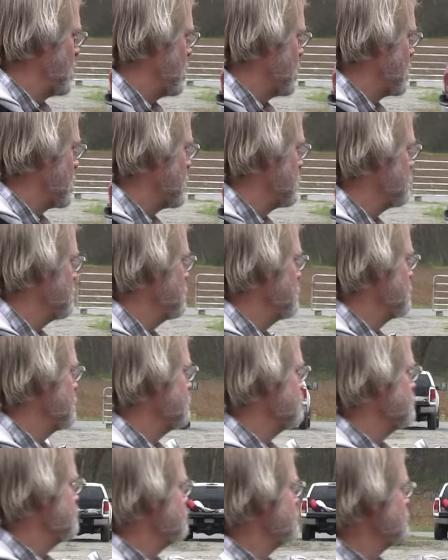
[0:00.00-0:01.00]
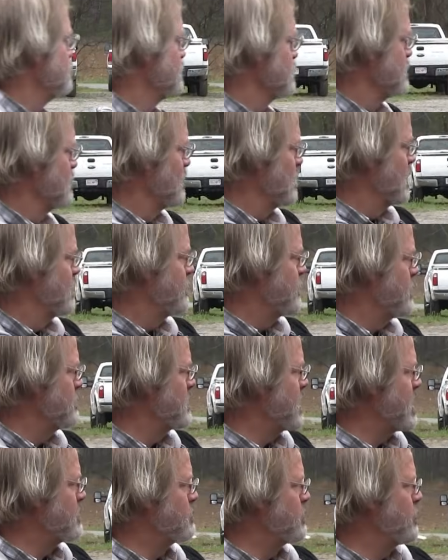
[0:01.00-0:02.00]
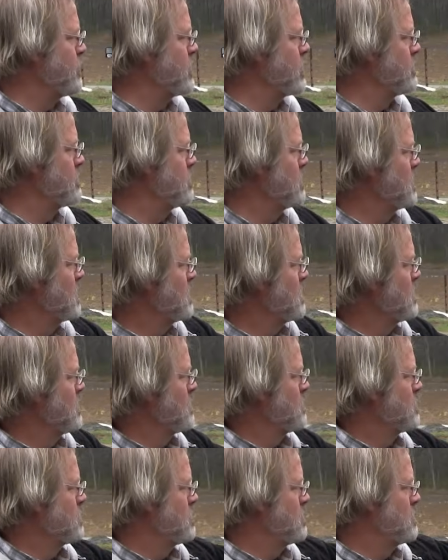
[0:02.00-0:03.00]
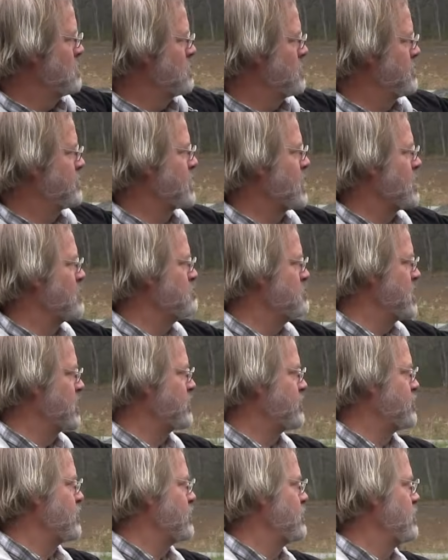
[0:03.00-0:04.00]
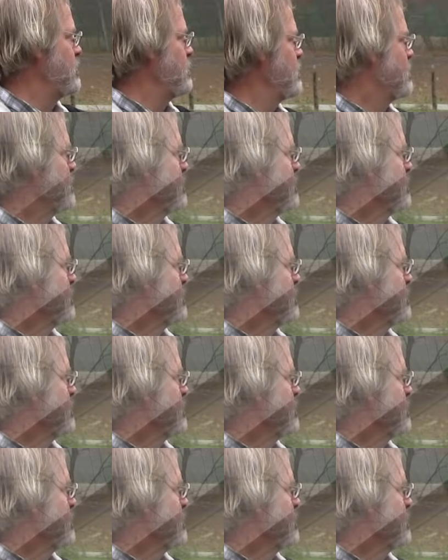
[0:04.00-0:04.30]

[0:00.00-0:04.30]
Um, from that point, we've got a mixer.